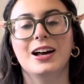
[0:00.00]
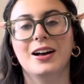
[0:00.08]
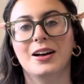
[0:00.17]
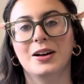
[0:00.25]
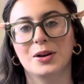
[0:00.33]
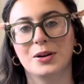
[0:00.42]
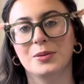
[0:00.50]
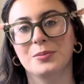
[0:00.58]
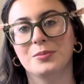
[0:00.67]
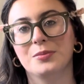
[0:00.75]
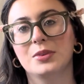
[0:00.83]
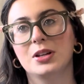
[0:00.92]

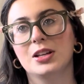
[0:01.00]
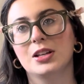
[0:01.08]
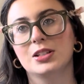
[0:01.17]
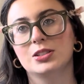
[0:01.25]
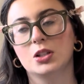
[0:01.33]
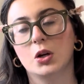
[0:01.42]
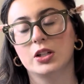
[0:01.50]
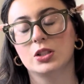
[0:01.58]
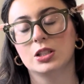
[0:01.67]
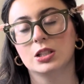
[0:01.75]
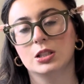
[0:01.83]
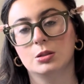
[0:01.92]
So I took
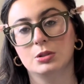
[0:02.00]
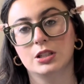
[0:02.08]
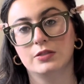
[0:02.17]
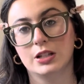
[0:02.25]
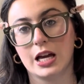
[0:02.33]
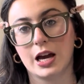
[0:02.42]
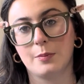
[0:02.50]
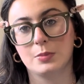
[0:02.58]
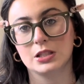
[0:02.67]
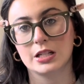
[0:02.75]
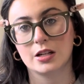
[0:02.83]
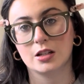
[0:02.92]
a little bit of a nap.
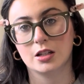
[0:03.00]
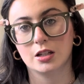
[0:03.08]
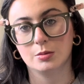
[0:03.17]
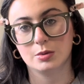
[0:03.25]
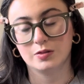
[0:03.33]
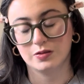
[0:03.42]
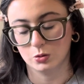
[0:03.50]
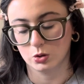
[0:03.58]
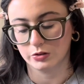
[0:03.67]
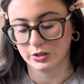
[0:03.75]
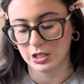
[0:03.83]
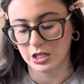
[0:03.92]
It's like gonna be 4
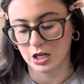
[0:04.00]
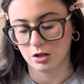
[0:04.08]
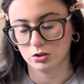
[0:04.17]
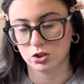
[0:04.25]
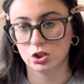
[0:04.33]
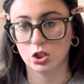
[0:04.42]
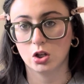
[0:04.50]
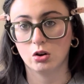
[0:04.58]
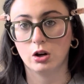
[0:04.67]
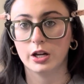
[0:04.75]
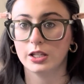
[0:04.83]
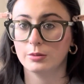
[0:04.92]
right now, so
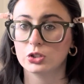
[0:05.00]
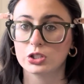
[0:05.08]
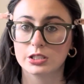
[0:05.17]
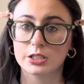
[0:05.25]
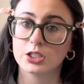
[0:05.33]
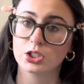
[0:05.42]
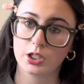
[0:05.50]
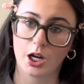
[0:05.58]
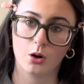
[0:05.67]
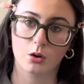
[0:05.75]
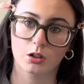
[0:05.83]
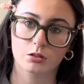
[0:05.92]
I think I'm just gonna take a
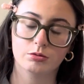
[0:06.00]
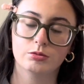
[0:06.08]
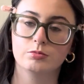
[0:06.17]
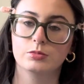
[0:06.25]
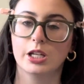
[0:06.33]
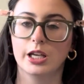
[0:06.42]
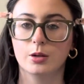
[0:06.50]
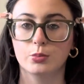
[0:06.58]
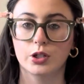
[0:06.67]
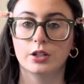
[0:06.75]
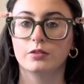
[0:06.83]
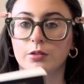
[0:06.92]
shower, take a
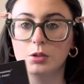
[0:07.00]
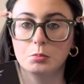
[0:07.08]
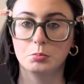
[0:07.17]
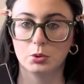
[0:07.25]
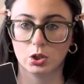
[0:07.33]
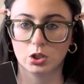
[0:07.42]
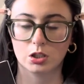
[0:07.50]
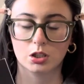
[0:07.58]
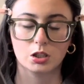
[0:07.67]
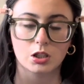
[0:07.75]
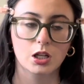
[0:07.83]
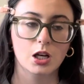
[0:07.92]
break from the book.
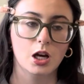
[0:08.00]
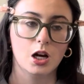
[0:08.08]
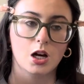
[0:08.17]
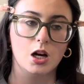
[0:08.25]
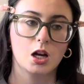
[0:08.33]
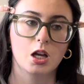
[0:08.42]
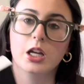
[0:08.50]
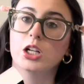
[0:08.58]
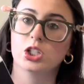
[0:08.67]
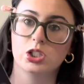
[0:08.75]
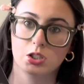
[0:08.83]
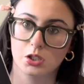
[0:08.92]
It
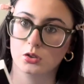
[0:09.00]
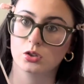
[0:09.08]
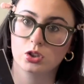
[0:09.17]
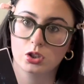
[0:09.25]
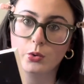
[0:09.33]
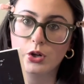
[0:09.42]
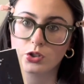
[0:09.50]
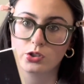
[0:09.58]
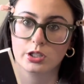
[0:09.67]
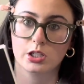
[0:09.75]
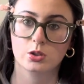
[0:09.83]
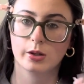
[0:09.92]
is still so
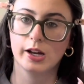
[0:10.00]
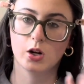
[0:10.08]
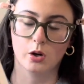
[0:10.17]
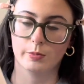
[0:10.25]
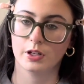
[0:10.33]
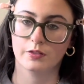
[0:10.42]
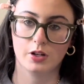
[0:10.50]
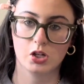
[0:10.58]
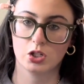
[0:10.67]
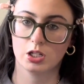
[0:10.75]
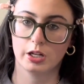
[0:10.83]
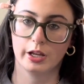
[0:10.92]
interesting, so I know I'm gonna finish
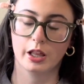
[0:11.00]
it tonight.